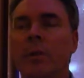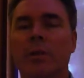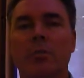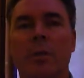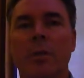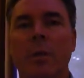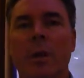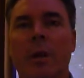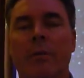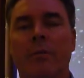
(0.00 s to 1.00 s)

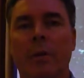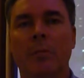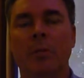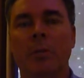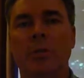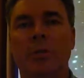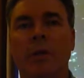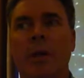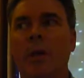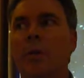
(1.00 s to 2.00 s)
extraordinaire, film producer
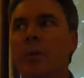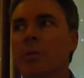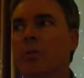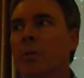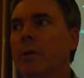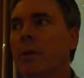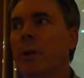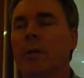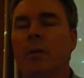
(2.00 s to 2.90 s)
and editor extraordinaire.